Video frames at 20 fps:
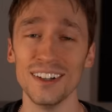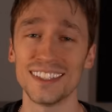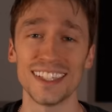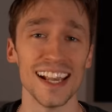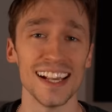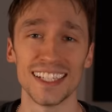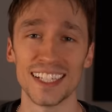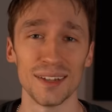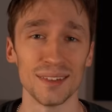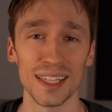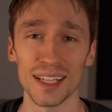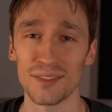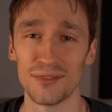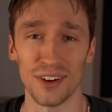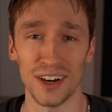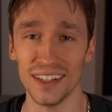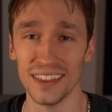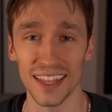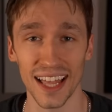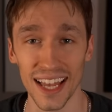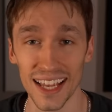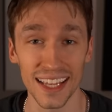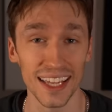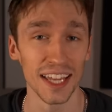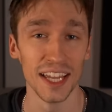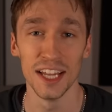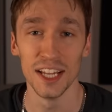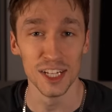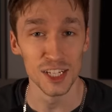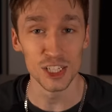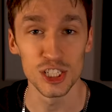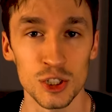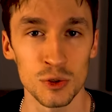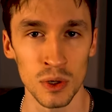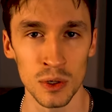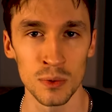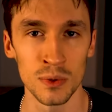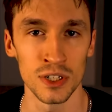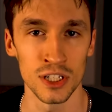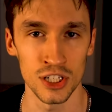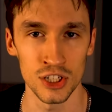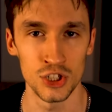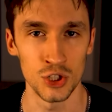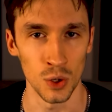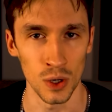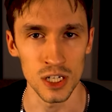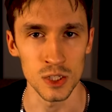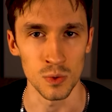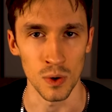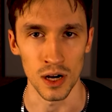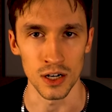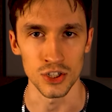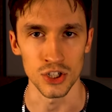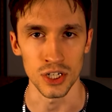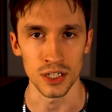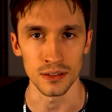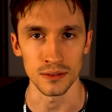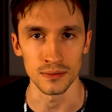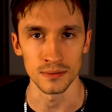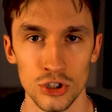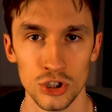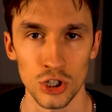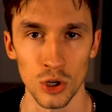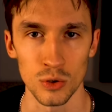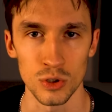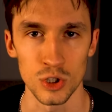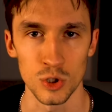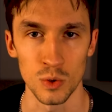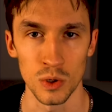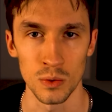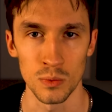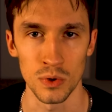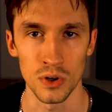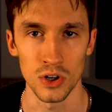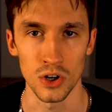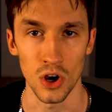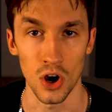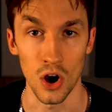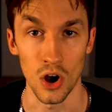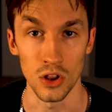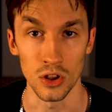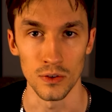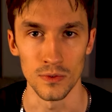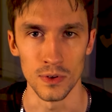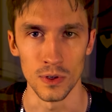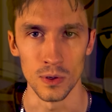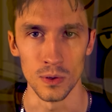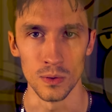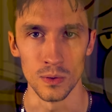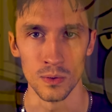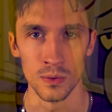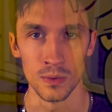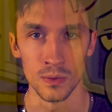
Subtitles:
would say something fun like, Squidward enjoys watching. Show Squidward all of you.